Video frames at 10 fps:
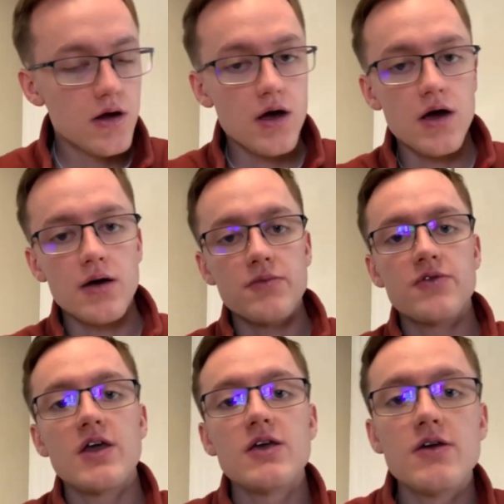
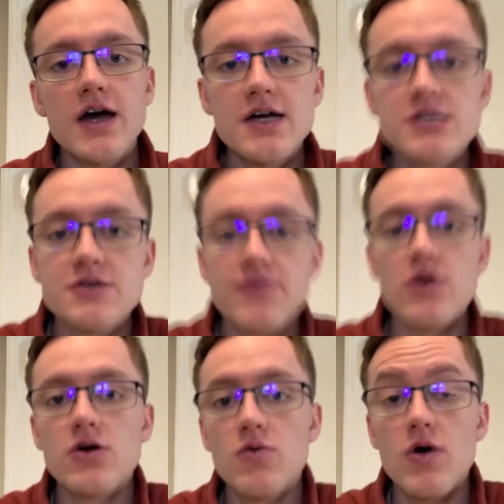Thank you guys
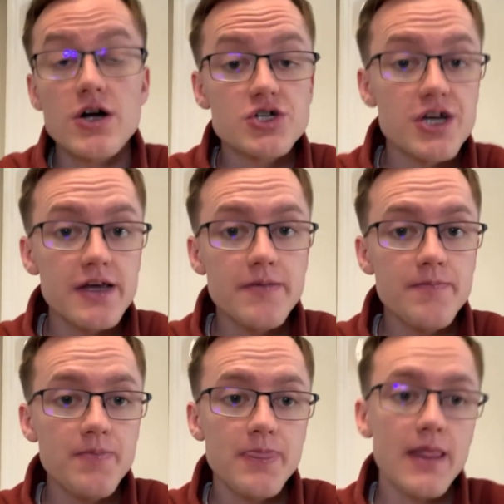for watching,